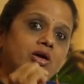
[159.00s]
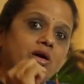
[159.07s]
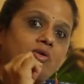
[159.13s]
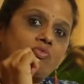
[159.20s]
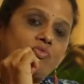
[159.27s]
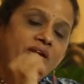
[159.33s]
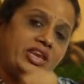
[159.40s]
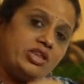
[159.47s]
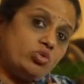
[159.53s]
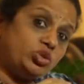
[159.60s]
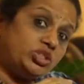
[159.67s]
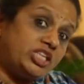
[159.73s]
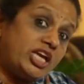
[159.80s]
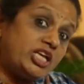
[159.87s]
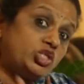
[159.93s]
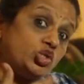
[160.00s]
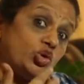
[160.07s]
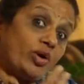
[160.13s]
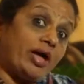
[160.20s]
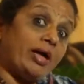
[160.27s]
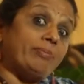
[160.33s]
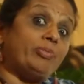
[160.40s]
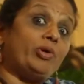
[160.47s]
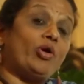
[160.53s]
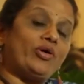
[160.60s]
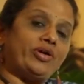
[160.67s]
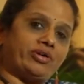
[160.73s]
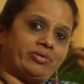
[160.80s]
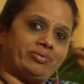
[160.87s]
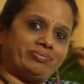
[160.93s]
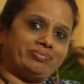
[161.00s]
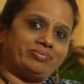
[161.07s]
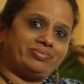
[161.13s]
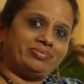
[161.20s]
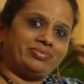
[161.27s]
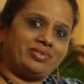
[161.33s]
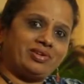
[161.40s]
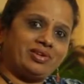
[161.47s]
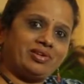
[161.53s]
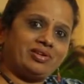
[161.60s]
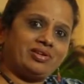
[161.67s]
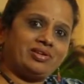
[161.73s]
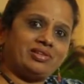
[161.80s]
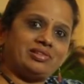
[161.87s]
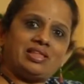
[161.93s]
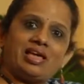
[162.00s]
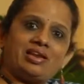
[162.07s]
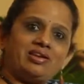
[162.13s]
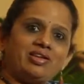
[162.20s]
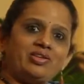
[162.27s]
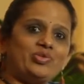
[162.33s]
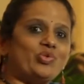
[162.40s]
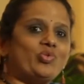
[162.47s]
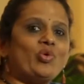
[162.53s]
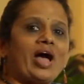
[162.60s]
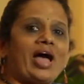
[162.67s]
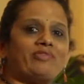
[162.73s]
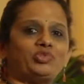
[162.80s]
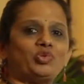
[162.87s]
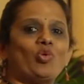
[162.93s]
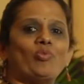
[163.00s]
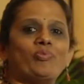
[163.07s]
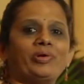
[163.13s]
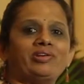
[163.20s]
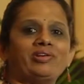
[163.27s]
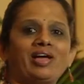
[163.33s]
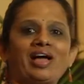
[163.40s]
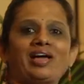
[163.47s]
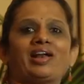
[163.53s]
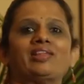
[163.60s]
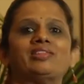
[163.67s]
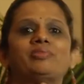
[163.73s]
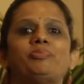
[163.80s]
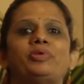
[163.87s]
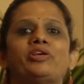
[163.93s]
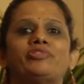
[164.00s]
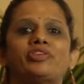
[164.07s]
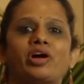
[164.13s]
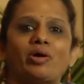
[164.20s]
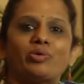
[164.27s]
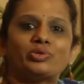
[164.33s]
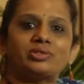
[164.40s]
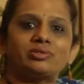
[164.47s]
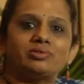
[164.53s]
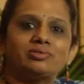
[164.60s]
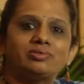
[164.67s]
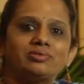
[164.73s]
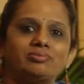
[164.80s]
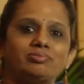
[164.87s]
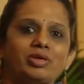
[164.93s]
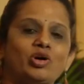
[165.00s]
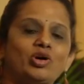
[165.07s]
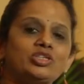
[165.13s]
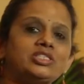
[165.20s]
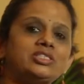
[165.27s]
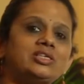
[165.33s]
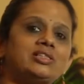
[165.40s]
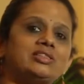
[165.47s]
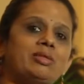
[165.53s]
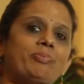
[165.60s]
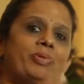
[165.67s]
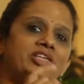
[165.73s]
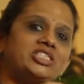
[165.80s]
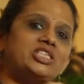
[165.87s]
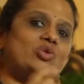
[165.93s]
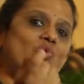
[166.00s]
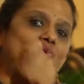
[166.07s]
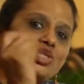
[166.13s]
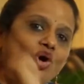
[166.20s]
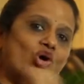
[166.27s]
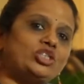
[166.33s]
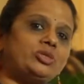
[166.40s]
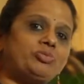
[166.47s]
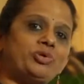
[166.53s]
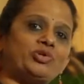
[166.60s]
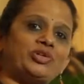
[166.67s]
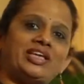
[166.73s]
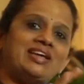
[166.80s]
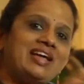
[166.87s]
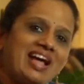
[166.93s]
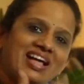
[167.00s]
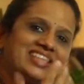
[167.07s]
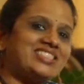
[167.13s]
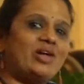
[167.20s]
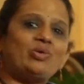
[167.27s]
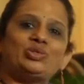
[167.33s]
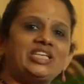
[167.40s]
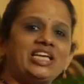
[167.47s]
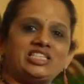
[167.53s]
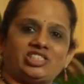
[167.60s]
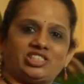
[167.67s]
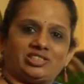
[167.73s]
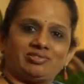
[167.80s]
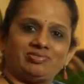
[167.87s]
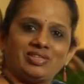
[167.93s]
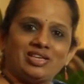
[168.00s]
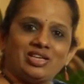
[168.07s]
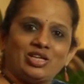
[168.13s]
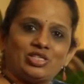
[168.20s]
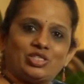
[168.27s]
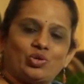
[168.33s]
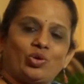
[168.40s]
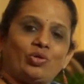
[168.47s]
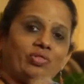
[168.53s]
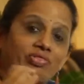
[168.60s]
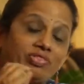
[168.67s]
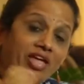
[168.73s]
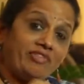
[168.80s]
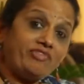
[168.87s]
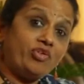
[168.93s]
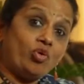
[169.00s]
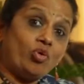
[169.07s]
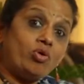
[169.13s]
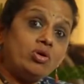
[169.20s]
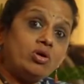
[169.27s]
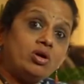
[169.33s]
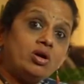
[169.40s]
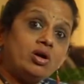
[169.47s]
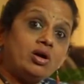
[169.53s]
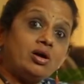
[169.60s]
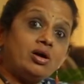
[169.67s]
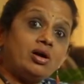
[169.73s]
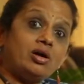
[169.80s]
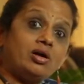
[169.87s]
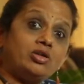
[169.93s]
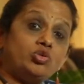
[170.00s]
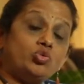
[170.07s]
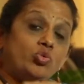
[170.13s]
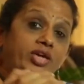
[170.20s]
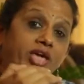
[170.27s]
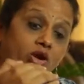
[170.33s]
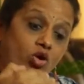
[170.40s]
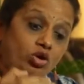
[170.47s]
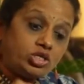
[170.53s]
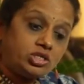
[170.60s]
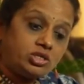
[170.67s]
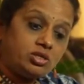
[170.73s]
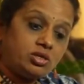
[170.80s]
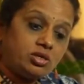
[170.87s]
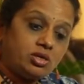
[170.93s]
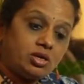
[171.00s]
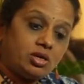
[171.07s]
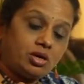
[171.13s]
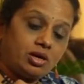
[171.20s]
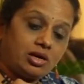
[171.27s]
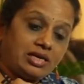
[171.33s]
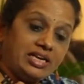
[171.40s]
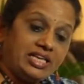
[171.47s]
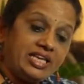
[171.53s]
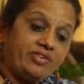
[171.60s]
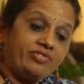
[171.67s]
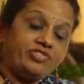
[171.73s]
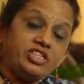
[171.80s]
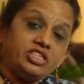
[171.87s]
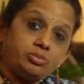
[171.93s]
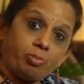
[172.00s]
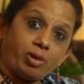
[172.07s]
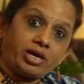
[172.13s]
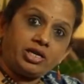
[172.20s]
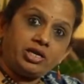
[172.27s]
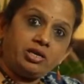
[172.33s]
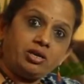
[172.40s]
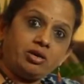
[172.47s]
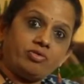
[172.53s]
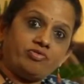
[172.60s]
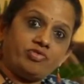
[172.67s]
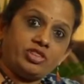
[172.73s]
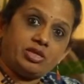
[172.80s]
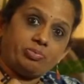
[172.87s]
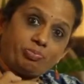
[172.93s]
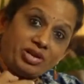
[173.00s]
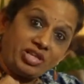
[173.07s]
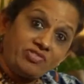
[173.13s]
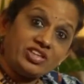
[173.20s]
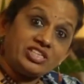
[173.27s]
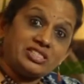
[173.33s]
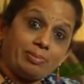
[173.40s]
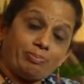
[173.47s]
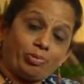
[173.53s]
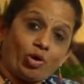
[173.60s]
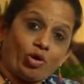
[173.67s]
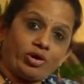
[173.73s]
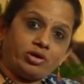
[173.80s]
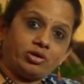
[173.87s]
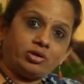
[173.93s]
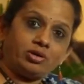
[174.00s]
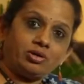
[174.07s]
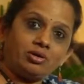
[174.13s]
When you change your employer, then you have to open another PF account, because the person who's contributing has now changed. So therefore you cannot leave this money with the previous employer